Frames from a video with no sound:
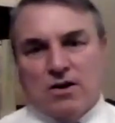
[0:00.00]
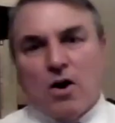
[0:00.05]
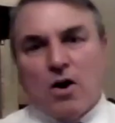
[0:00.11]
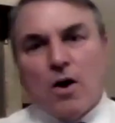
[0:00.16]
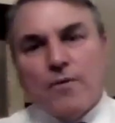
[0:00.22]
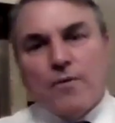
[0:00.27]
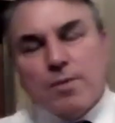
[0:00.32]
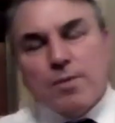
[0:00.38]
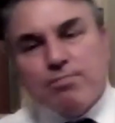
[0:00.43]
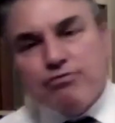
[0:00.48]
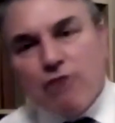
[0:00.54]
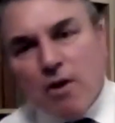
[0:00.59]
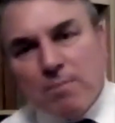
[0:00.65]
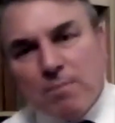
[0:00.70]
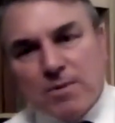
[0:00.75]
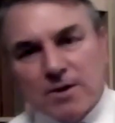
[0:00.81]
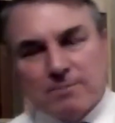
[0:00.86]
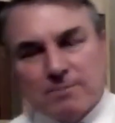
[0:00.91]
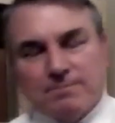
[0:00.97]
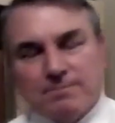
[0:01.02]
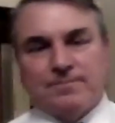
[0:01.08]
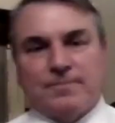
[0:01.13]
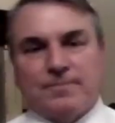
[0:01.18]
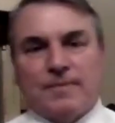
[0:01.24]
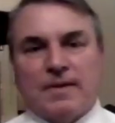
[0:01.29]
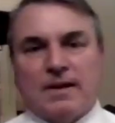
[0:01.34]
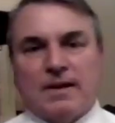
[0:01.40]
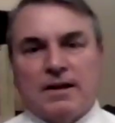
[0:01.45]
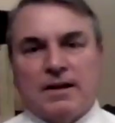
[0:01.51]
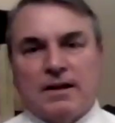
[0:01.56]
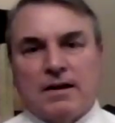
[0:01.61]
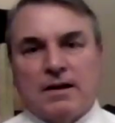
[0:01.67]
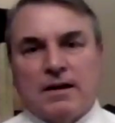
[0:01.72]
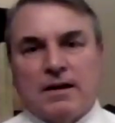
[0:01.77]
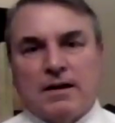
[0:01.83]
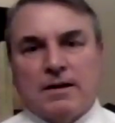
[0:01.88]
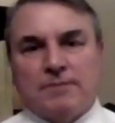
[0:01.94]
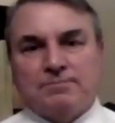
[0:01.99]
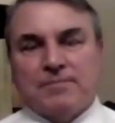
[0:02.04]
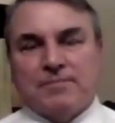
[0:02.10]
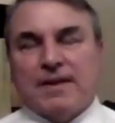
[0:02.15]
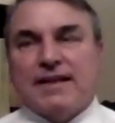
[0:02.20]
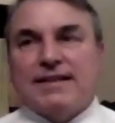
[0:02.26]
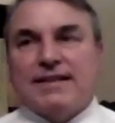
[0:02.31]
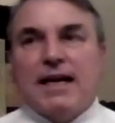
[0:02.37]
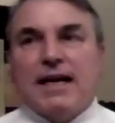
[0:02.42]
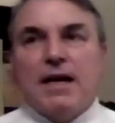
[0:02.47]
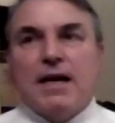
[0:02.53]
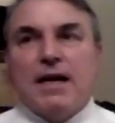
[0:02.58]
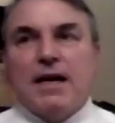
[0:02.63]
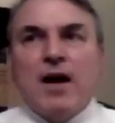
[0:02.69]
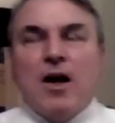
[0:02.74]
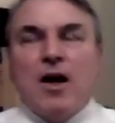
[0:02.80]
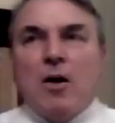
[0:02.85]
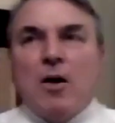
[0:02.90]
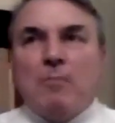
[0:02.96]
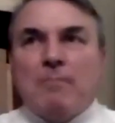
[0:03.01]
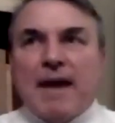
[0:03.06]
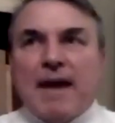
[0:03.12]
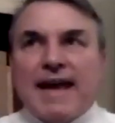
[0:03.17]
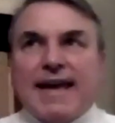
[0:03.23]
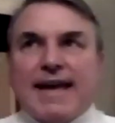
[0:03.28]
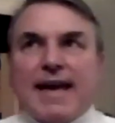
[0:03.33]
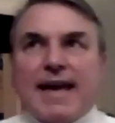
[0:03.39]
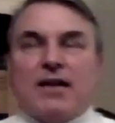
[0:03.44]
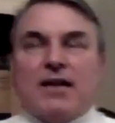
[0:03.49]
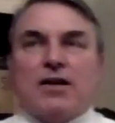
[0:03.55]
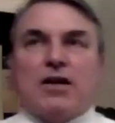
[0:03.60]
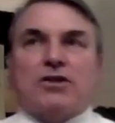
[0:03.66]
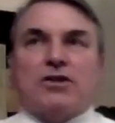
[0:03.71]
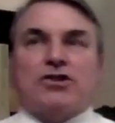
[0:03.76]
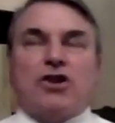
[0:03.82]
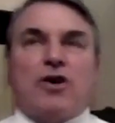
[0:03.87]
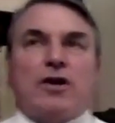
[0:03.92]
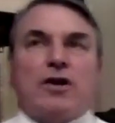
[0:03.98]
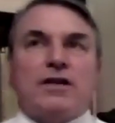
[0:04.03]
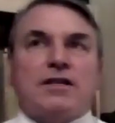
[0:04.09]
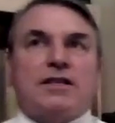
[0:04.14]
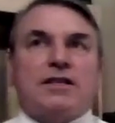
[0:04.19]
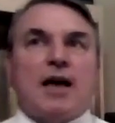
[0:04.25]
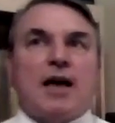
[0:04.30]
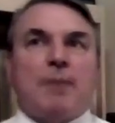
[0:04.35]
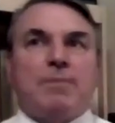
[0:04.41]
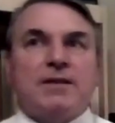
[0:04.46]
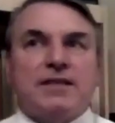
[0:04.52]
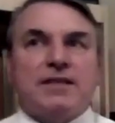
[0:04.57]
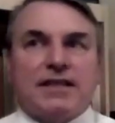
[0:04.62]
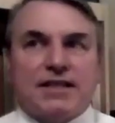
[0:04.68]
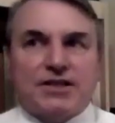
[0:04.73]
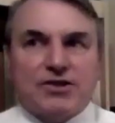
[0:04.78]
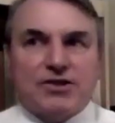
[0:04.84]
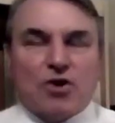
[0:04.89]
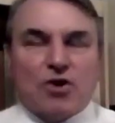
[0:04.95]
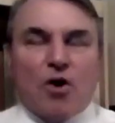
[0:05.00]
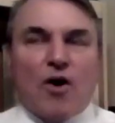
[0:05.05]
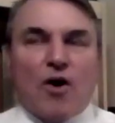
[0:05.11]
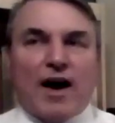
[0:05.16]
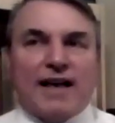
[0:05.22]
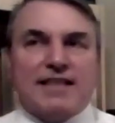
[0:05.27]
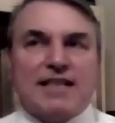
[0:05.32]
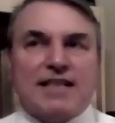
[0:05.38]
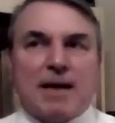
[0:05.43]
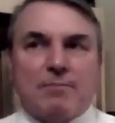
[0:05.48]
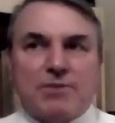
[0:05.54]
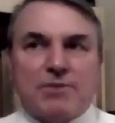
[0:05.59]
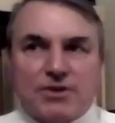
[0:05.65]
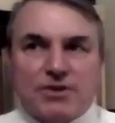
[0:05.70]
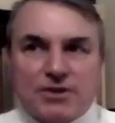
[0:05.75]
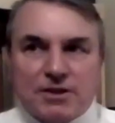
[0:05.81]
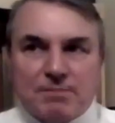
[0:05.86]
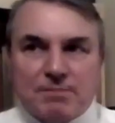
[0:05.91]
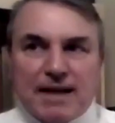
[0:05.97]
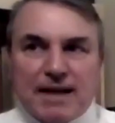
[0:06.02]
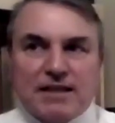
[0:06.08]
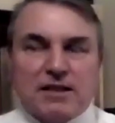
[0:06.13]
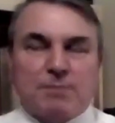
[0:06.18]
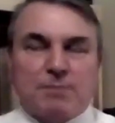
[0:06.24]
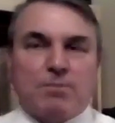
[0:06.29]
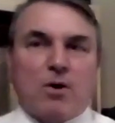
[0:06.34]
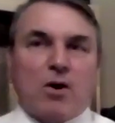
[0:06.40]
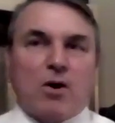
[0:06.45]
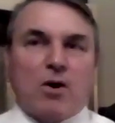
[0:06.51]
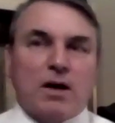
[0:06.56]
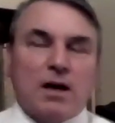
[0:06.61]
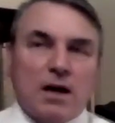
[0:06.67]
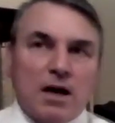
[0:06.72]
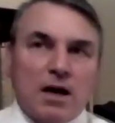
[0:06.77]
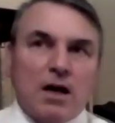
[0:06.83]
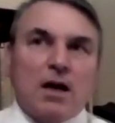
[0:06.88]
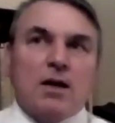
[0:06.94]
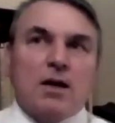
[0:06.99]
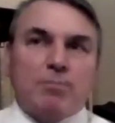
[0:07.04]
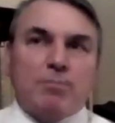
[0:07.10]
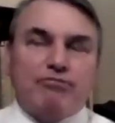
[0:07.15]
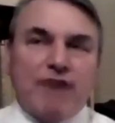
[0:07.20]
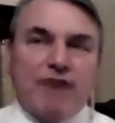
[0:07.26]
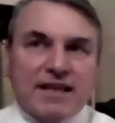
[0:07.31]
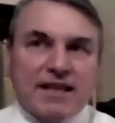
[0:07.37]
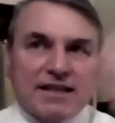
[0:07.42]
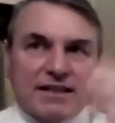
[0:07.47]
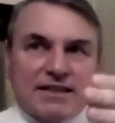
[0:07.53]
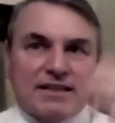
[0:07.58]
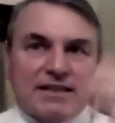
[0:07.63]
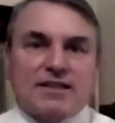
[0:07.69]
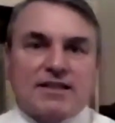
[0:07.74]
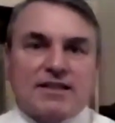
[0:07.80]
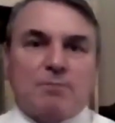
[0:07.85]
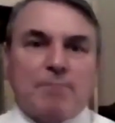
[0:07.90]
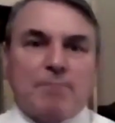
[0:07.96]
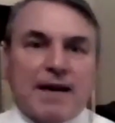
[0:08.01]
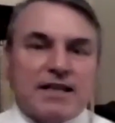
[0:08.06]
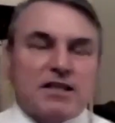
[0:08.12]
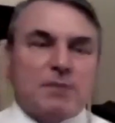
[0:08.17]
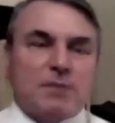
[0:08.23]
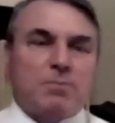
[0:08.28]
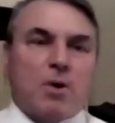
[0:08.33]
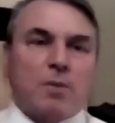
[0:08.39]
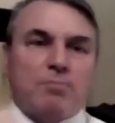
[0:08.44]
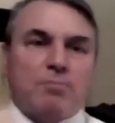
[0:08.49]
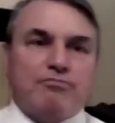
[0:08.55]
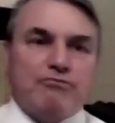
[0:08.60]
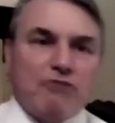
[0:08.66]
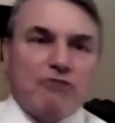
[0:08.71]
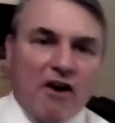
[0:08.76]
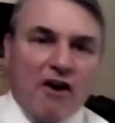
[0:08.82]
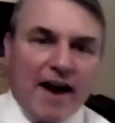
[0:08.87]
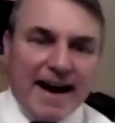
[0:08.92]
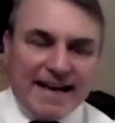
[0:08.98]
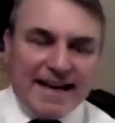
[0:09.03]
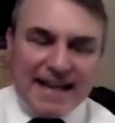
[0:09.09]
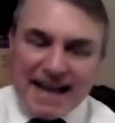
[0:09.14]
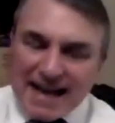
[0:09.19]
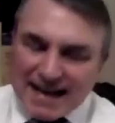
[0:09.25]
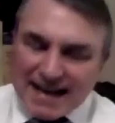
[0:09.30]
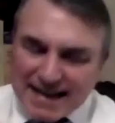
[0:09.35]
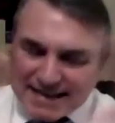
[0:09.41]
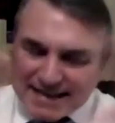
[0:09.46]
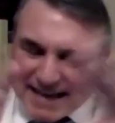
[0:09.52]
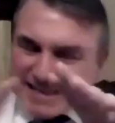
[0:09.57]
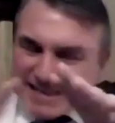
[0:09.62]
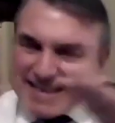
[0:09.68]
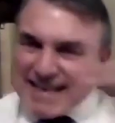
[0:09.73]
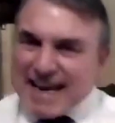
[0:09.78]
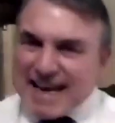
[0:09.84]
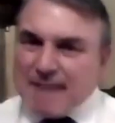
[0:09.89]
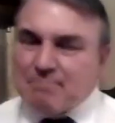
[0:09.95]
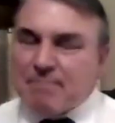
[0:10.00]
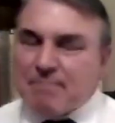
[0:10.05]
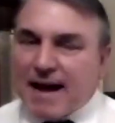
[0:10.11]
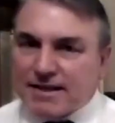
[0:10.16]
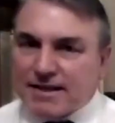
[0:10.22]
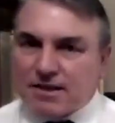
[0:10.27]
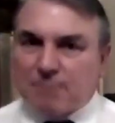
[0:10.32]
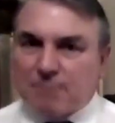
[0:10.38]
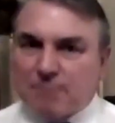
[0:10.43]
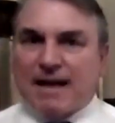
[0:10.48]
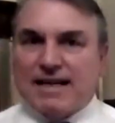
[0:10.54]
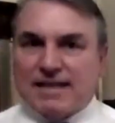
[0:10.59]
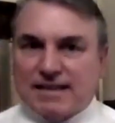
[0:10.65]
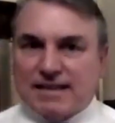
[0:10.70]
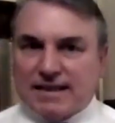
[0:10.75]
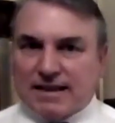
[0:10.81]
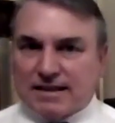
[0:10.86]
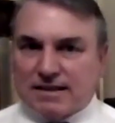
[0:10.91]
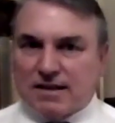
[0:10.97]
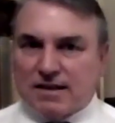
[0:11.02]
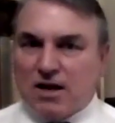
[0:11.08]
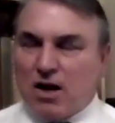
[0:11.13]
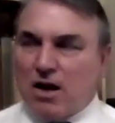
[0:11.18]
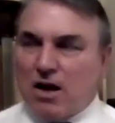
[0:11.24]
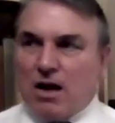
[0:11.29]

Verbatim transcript: of the problem. Instead of making certain suppositions or assumptions based upon the prejudices that based upon pride, let's actually get back to the basics.